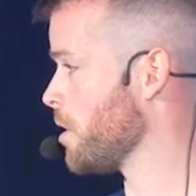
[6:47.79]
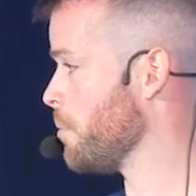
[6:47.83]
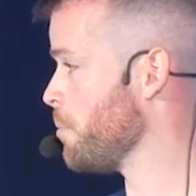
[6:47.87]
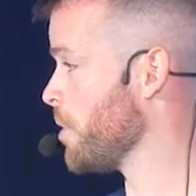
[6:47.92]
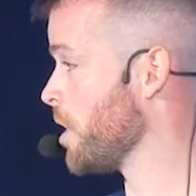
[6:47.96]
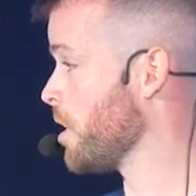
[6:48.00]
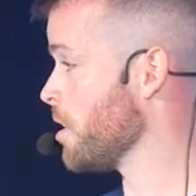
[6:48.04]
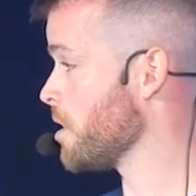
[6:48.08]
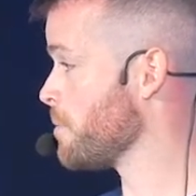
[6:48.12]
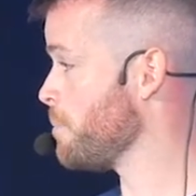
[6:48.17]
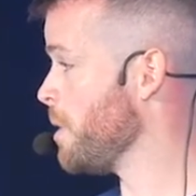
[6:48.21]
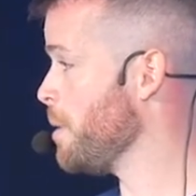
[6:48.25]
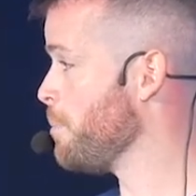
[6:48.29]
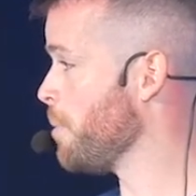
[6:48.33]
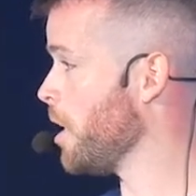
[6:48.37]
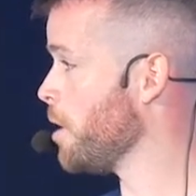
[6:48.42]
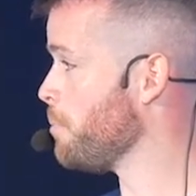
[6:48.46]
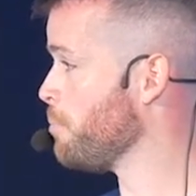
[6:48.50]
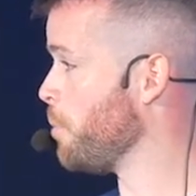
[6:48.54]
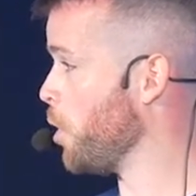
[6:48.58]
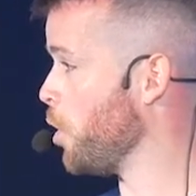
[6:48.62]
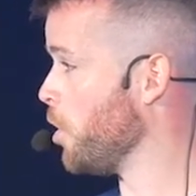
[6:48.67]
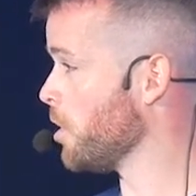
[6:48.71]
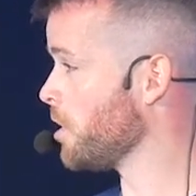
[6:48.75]
because people
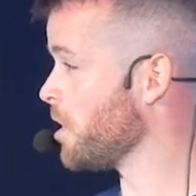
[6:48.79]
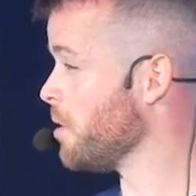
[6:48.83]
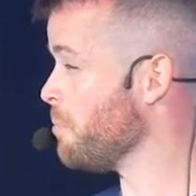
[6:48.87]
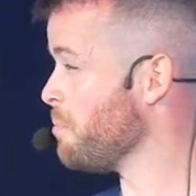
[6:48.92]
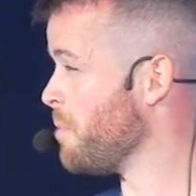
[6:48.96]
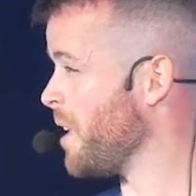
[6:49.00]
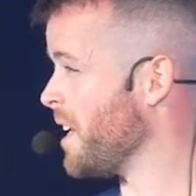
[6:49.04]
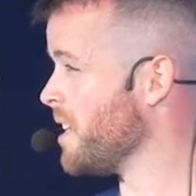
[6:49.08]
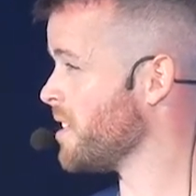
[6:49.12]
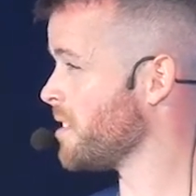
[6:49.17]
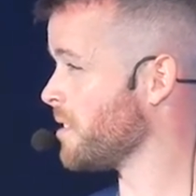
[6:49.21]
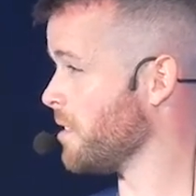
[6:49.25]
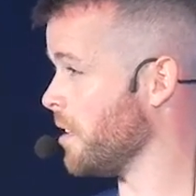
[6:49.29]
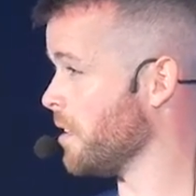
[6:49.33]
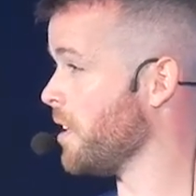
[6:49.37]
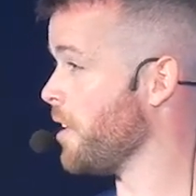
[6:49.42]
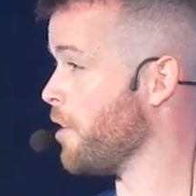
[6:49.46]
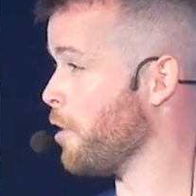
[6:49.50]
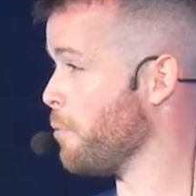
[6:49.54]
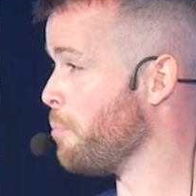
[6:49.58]
had bought them based on their